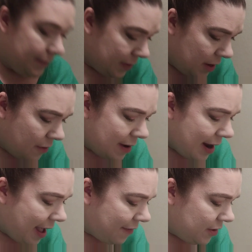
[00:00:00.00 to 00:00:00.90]
You know what?
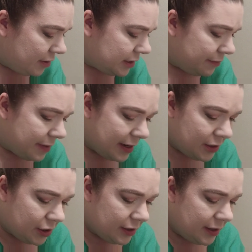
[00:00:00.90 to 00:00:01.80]
I haven't used it
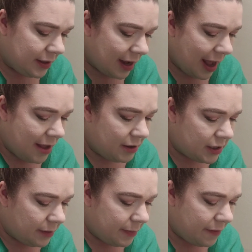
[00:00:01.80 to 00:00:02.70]
much. I used
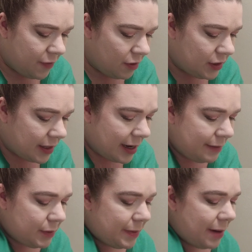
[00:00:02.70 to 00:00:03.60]
them a few
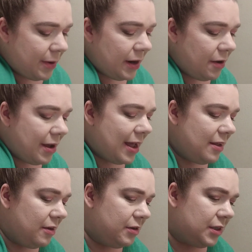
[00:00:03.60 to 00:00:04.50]
times, but I'm going to go
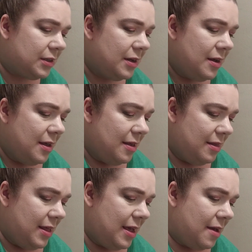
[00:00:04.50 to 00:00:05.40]
ahead and use
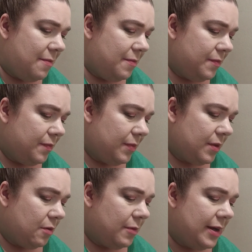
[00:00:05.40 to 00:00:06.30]
the
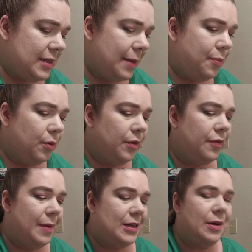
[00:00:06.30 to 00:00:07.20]
ones I pulled
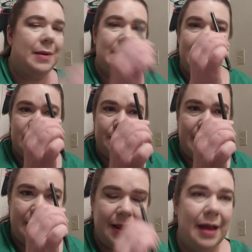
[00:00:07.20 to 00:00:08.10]
from my Shop My Stash,
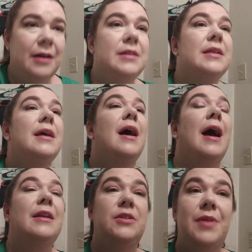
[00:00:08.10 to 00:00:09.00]
my liners.
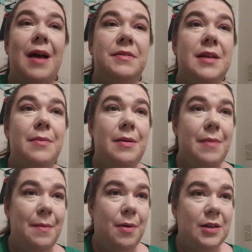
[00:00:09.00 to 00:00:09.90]
I do have some in
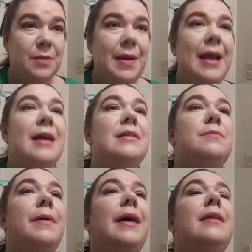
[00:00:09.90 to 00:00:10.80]
my project pans,
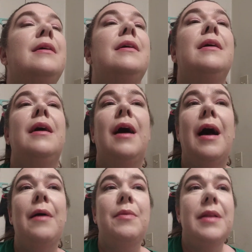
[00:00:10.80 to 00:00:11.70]
but
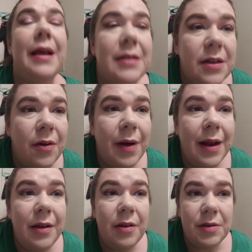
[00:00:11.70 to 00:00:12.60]
I would like to go
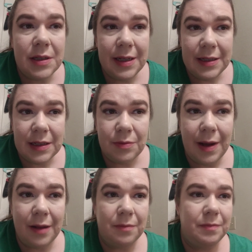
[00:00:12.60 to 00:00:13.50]
ahead and use these as
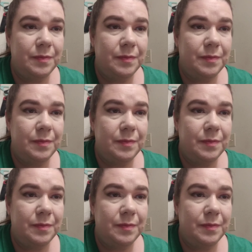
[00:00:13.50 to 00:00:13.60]
well.